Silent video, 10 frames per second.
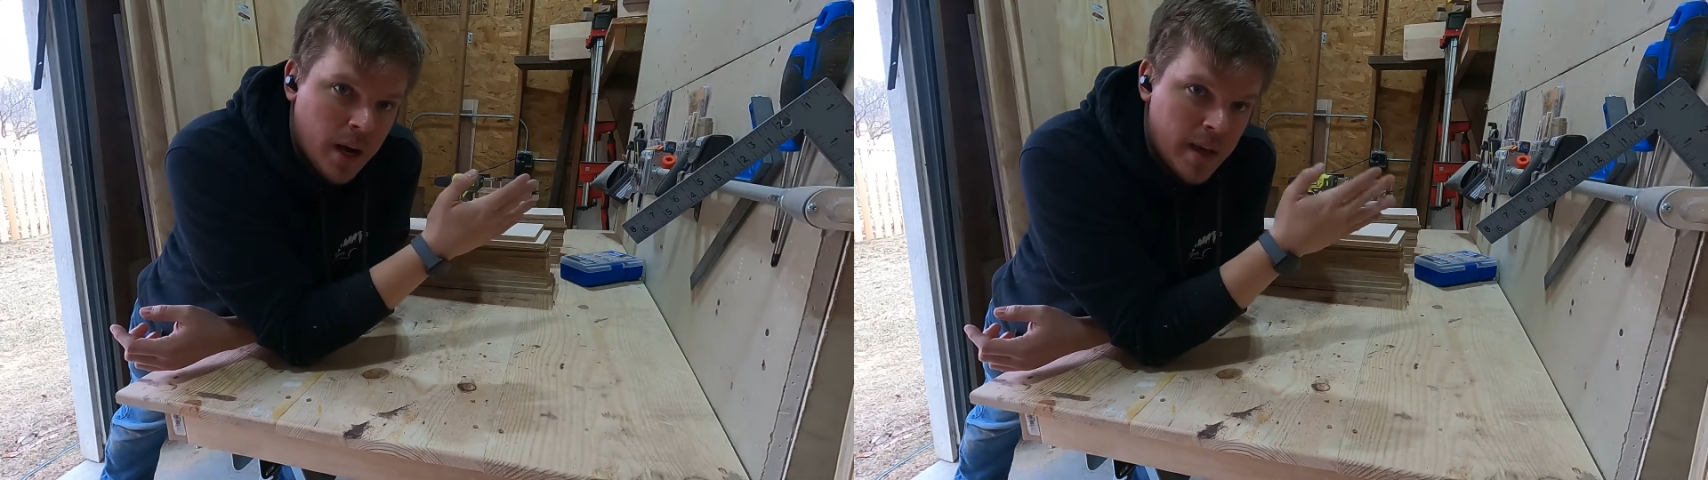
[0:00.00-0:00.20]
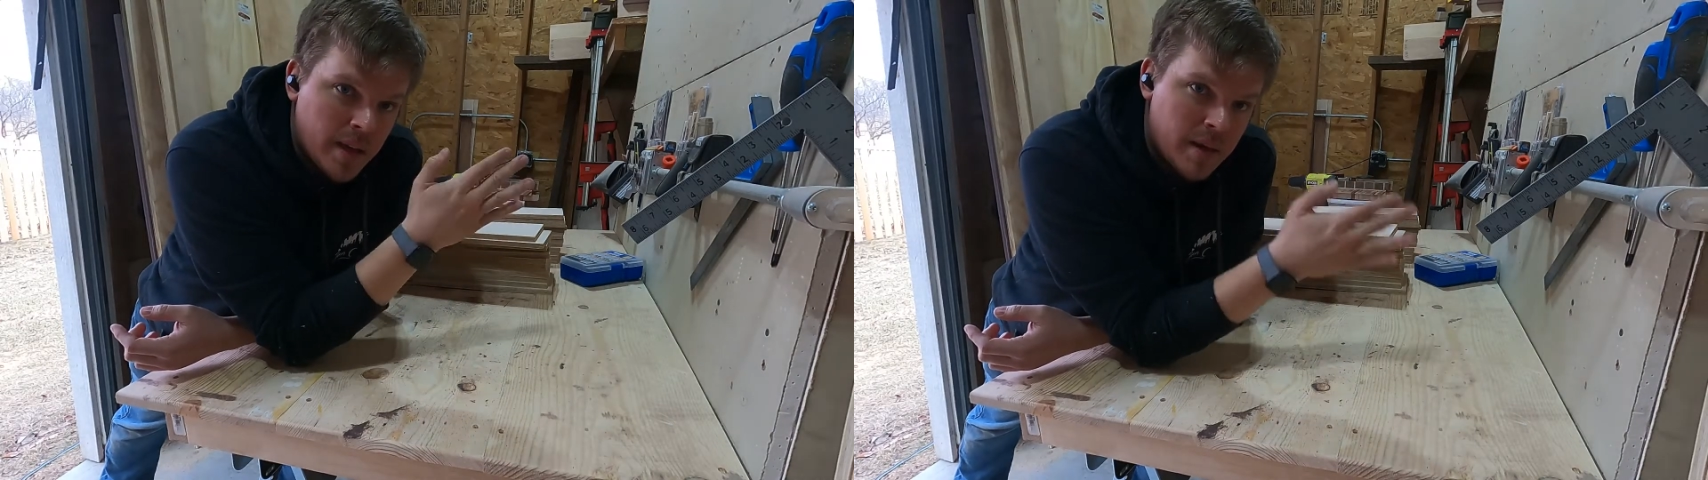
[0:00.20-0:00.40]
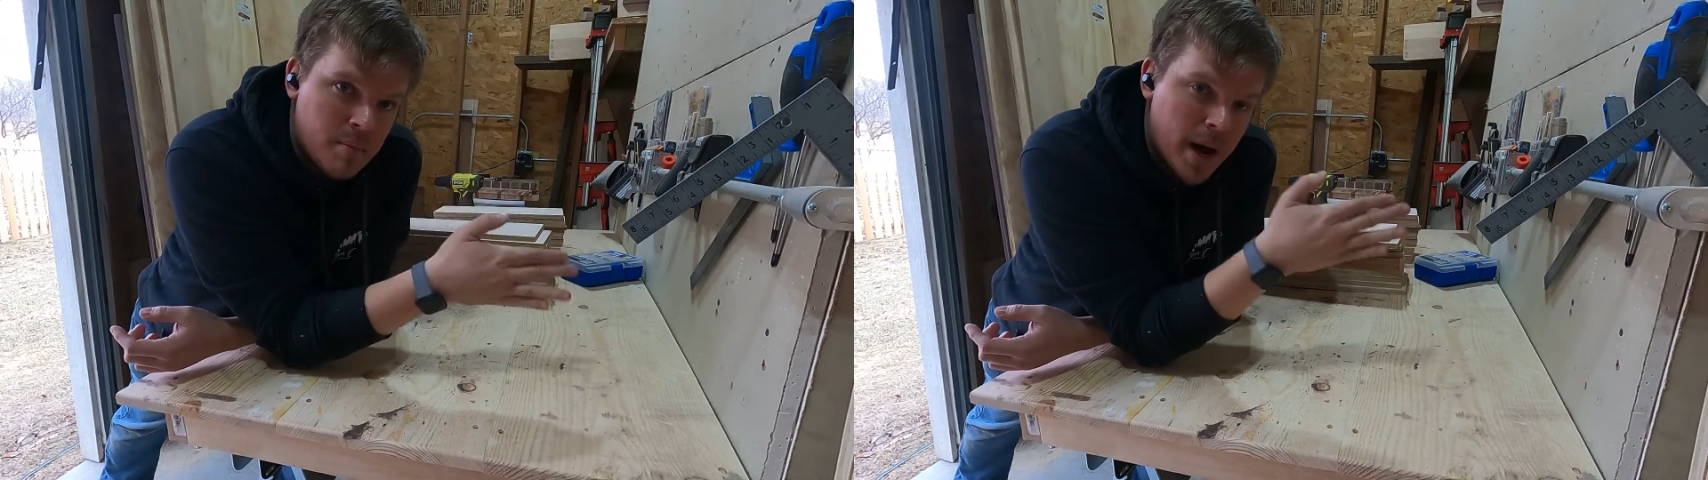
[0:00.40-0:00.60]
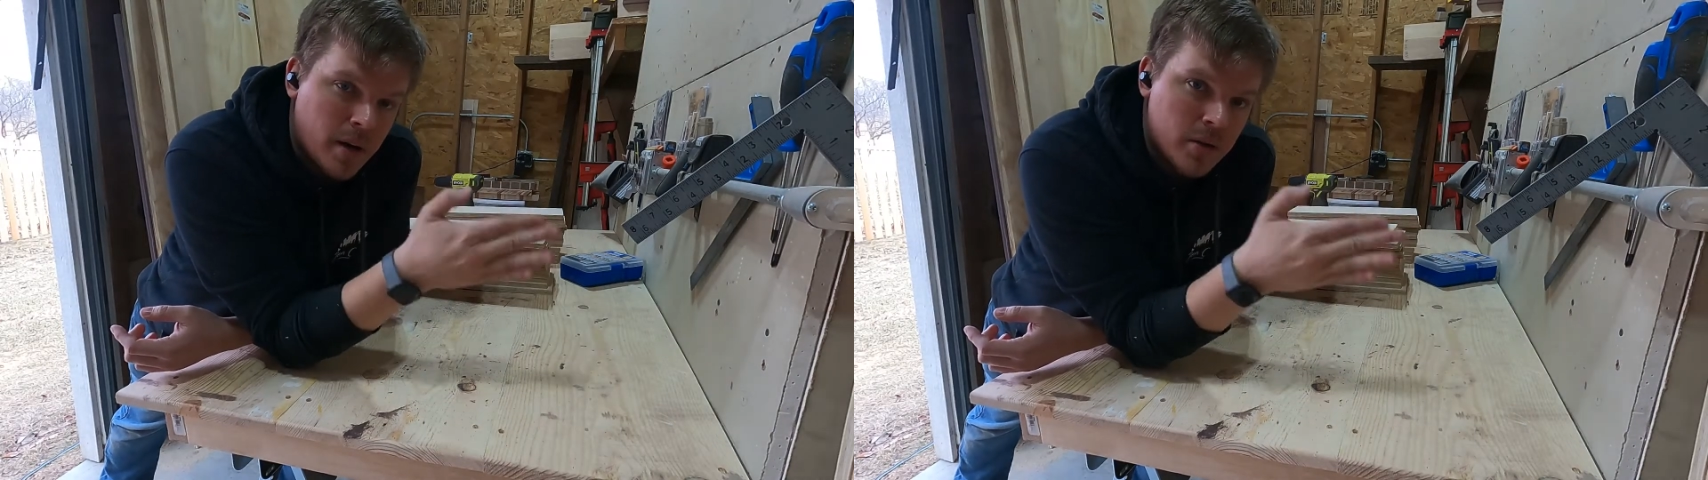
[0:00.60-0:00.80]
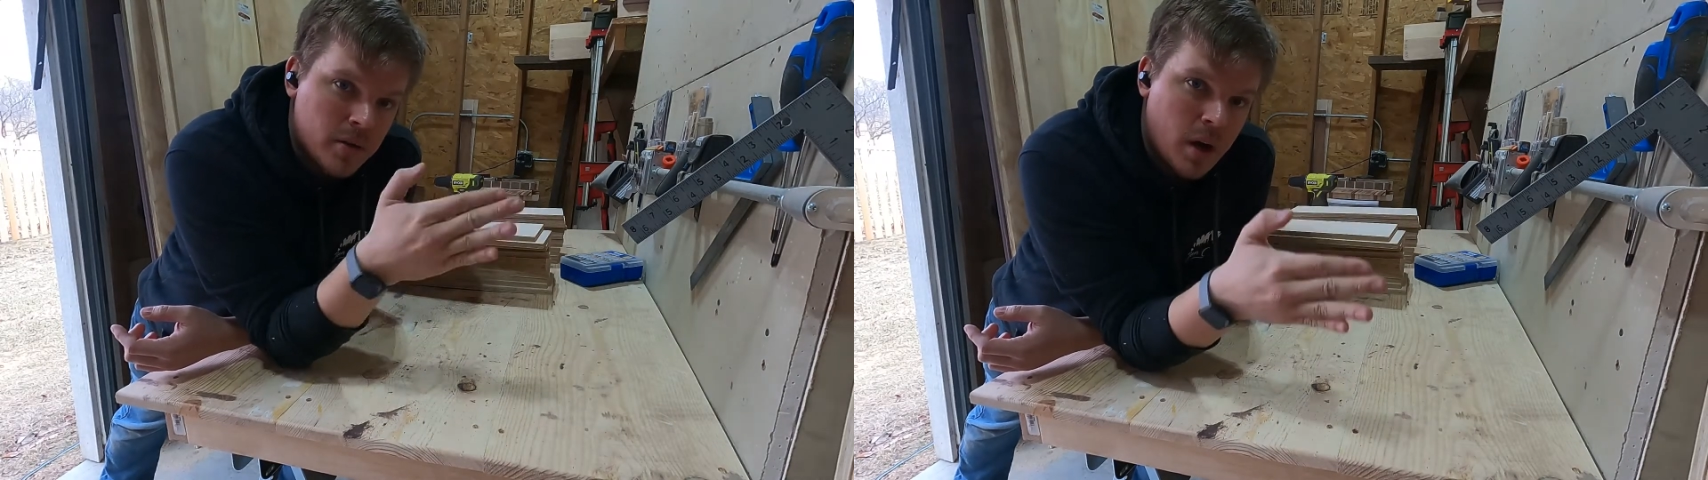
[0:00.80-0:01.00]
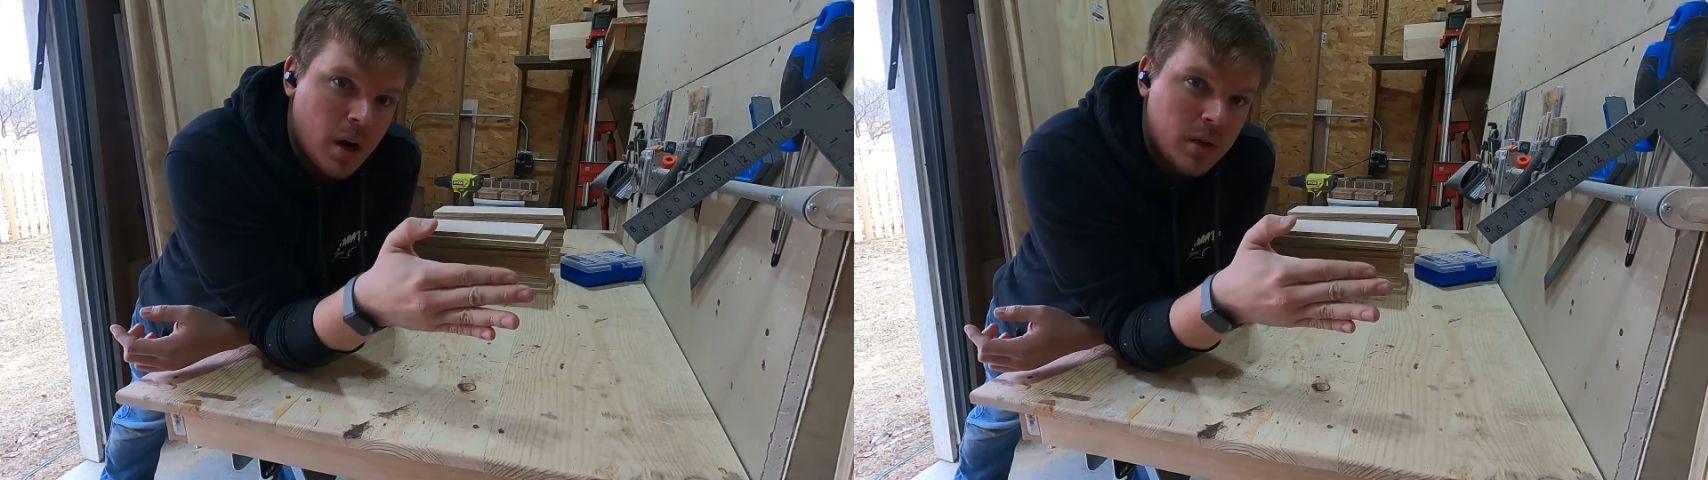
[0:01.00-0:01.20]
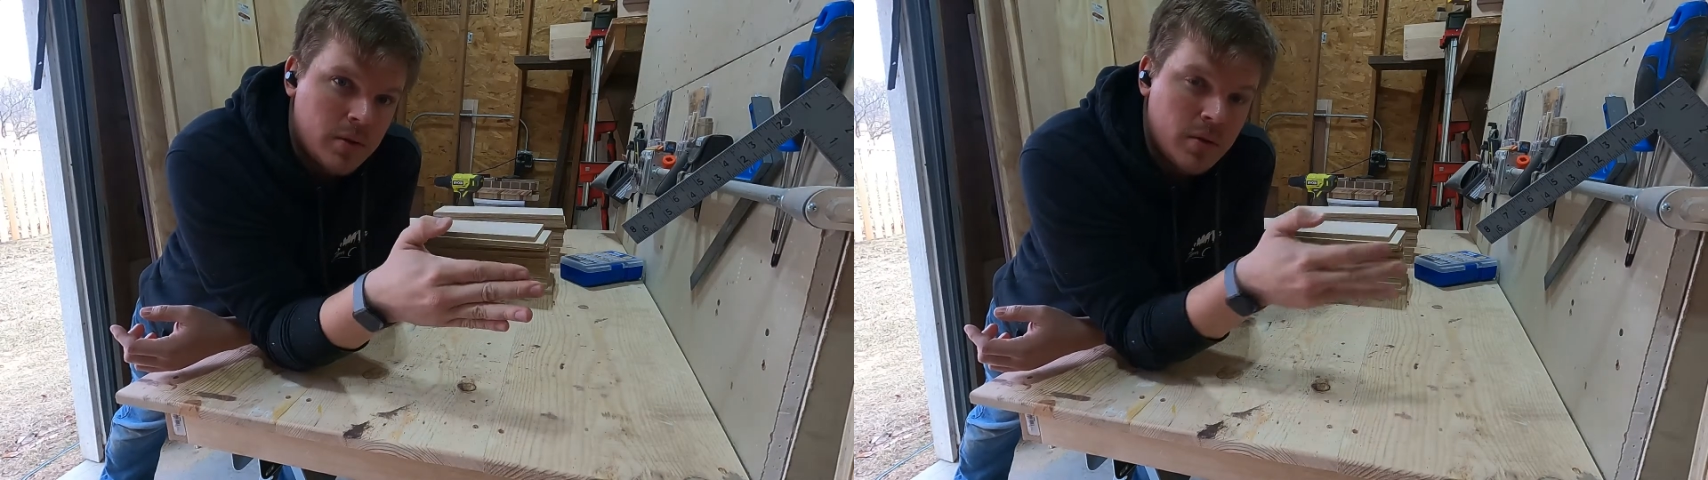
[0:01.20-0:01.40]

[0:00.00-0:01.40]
and then the miter saw